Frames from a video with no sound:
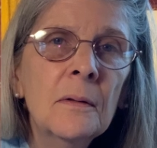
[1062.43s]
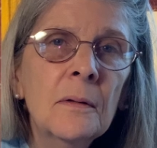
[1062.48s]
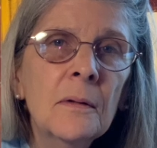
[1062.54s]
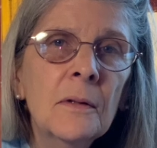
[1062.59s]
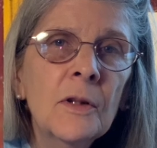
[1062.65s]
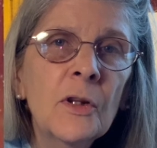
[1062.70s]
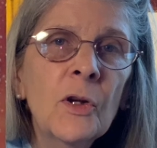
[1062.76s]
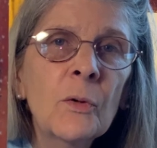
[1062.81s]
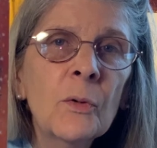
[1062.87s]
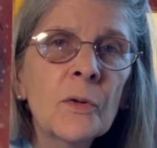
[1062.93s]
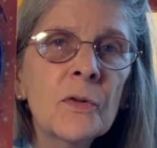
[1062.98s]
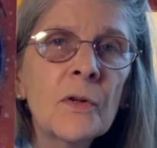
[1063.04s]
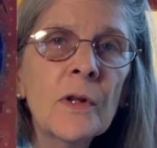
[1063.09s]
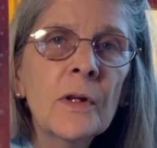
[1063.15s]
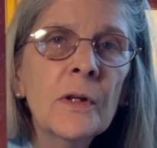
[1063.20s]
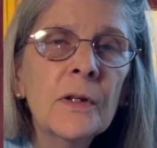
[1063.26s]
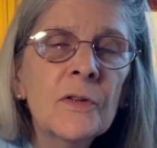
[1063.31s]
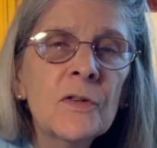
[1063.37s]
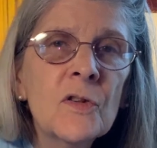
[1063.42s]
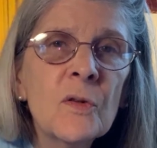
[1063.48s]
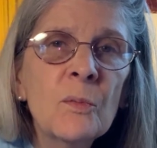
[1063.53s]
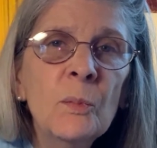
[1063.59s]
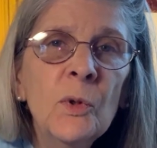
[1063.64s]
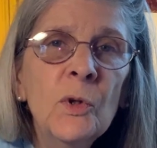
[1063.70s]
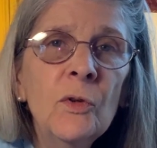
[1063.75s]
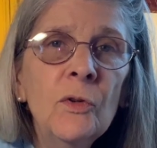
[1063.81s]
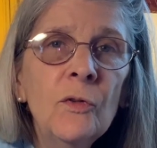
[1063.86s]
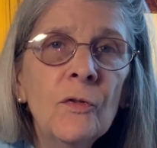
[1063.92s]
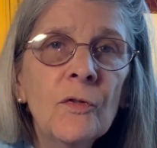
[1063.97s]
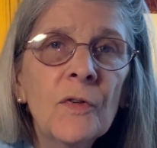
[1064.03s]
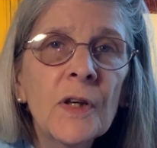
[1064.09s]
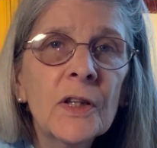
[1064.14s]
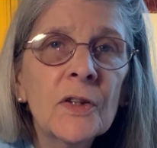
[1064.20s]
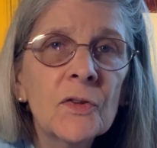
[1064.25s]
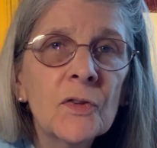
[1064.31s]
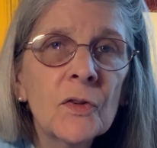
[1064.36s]
You know, it's the moon
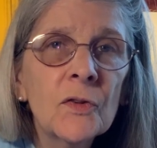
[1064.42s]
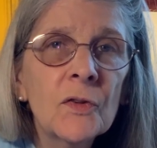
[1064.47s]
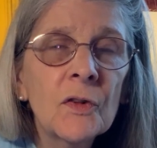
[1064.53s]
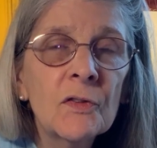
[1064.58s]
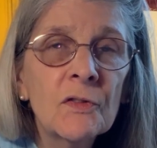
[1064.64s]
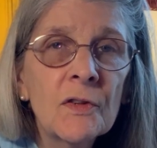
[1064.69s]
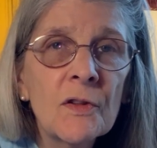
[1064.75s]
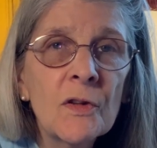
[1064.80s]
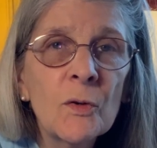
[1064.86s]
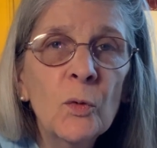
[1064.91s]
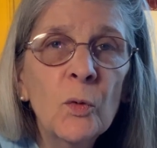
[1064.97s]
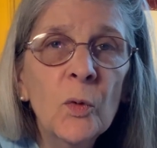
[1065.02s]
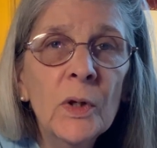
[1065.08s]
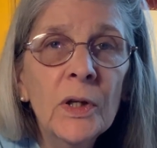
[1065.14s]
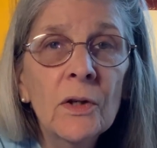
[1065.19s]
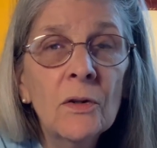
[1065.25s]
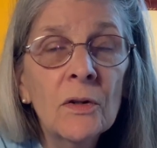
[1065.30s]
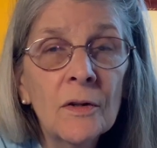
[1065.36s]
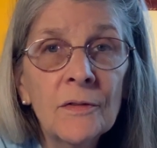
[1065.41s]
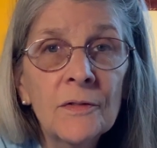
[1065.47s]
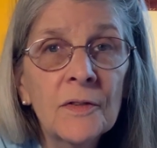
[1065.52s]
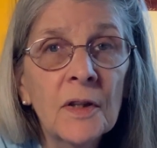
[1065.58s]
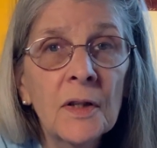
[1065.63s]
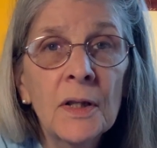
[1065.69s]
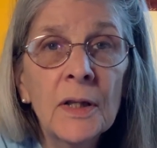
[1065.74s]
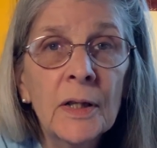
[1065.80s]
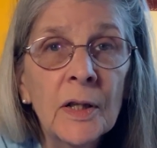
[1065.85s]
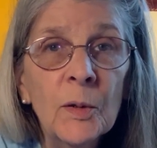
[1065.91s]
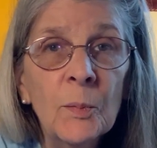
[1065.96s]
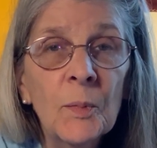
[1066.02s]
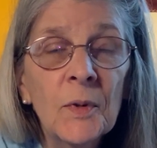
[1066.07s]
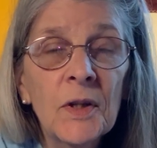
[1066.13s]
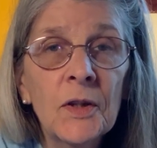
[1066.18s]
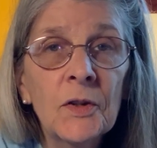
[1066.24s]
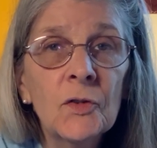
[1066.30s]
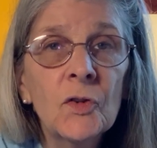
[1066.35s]
phases, it's the wheel of time,
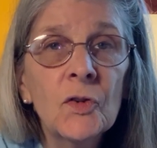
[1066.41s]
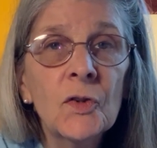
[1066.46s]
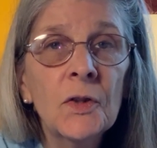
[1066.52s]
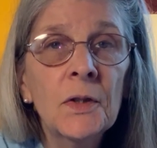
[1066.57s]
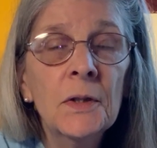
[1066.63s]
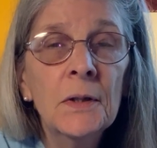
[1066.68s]
it's